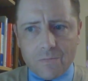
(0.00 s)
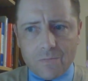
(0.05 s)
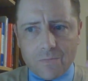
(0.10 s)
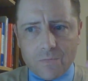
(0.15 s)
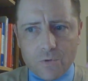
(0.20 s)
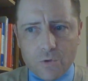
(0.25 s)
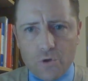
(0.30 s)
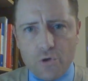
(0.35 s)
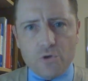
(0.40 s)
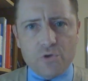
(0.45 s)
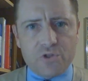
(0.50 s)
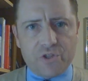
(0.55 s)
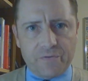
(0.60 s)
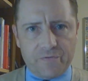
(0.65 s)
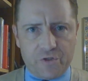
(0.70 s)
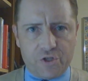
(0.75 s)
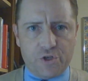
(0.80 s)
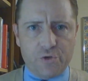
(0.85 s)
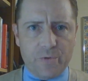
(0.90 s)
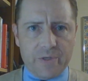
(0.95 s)
use of
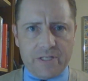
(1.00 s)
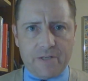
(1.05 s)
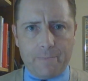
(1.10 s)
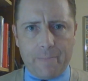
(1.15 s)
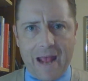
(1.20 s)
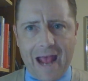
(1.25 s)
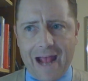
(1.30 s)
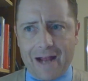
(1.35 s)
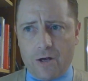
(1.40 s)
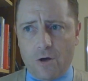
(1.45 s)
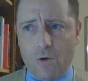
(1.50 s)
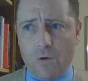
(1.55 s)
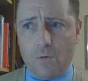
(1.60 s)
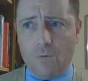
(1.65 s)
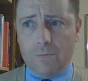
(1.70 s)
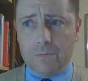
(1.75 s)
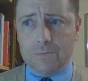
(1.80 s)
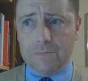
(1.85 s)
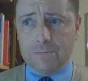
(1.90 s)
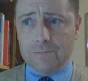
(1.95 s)
chewing tobacco
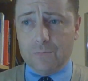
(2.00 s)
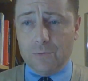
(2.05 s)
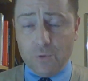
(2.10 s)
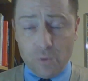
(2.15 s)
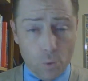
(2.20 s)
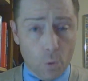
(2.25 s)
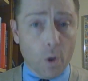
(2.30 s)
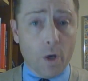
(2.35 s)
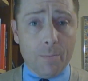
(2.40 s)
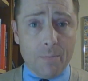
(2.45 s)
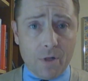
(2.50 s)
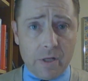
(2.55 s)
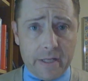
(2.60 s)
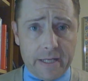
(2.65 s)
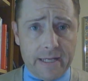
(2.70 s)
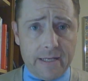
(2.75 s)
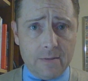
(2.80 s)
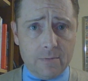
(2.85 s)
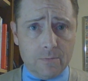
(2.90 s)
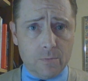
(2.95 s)

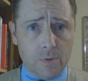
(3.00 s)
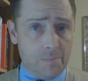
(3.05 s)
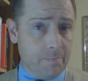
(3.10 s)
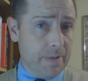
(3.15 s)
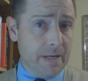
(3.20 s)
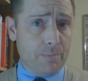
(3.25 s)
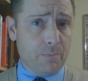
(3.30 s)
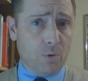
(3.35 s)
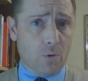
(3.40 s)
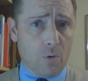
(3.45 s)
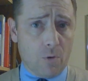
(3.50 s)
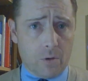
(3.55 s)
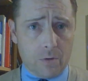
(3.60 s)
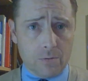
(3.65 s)
normally when people